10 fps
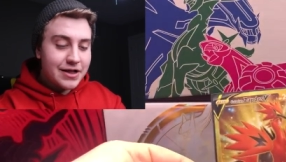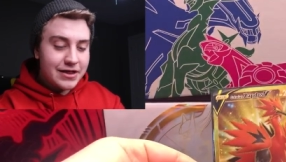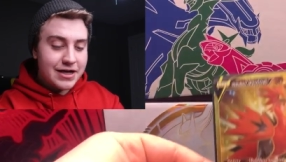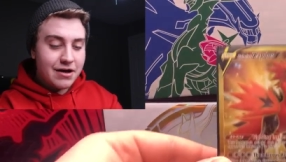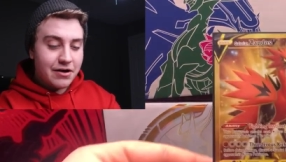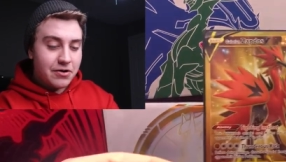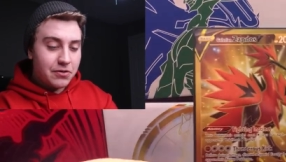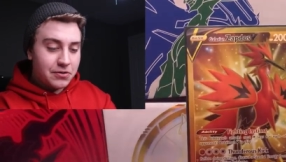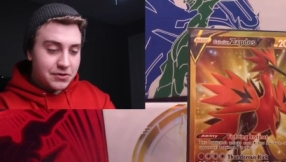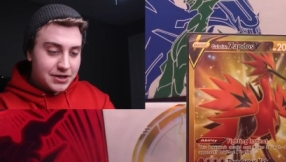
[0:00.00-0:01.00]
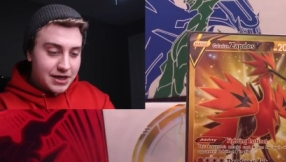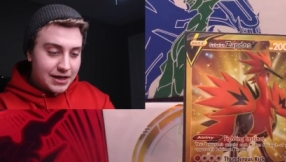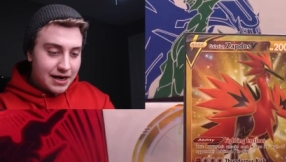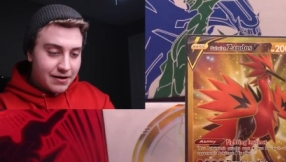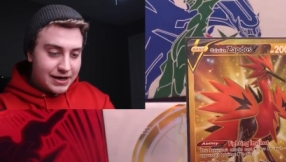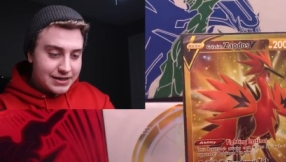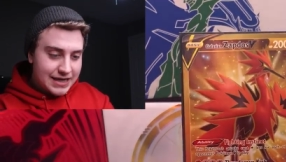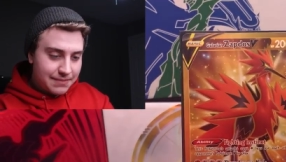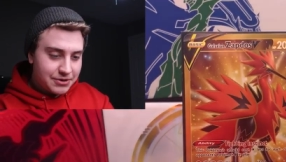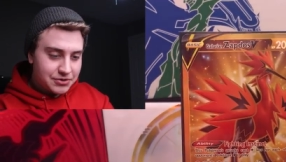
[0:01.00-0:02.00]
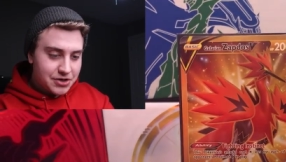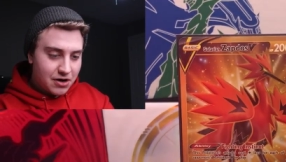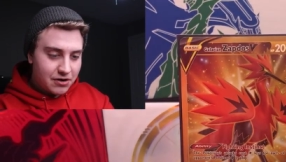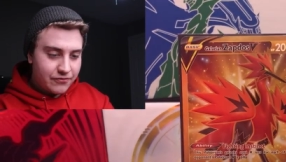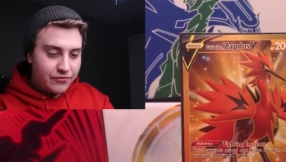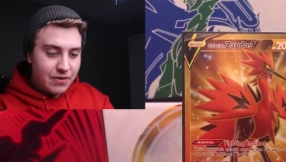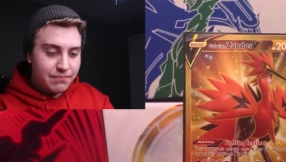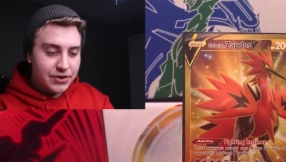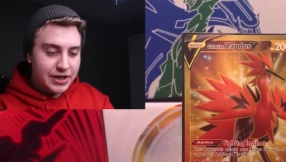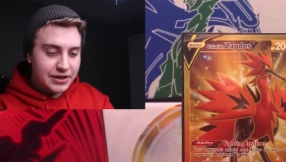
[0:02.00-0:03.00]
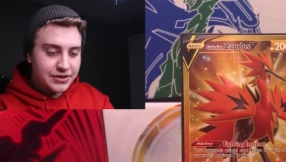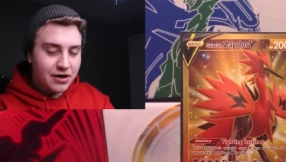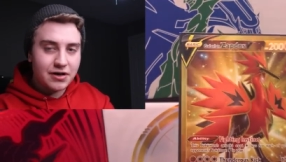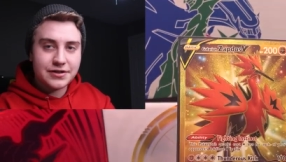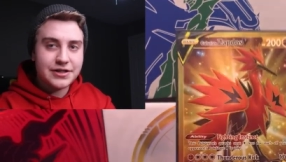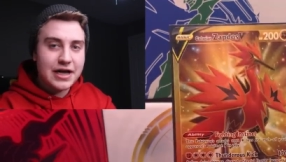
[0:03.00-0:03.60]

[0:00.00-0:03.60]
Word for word: the Gold Galarian Zapdos card from Brilliant Stars.